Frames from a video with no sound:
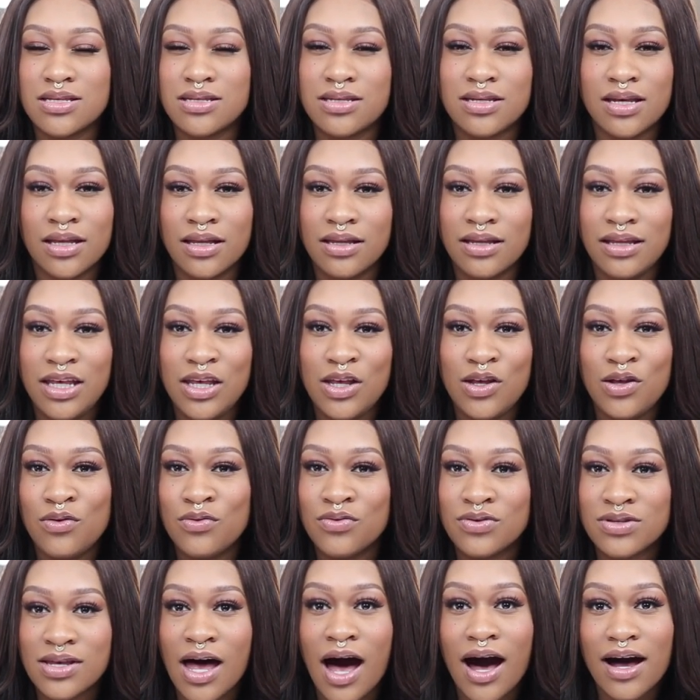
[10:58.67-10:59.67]
to
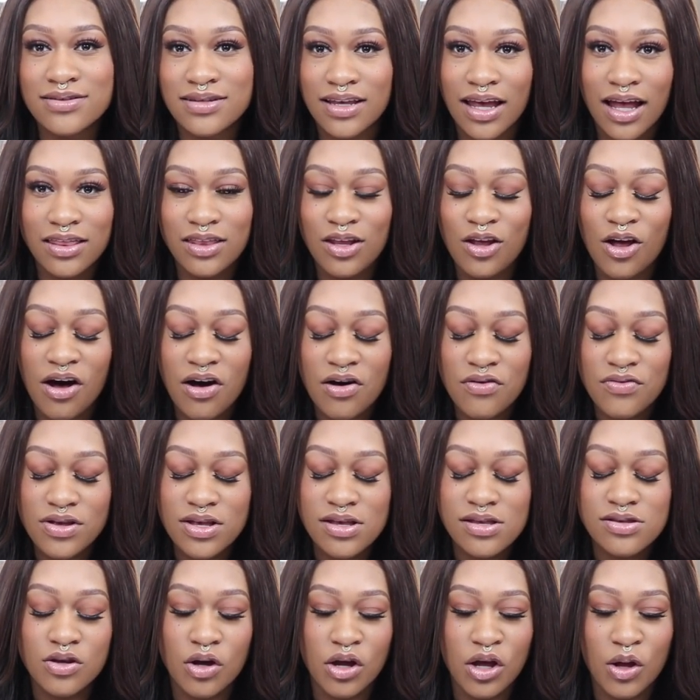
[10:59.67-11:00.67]
leave socks at the
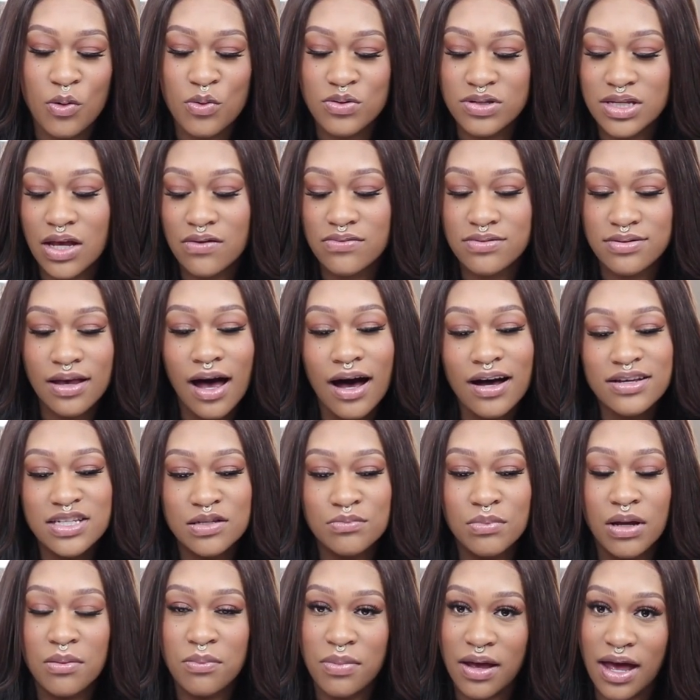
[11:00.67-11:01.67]
office. So I always have socks in my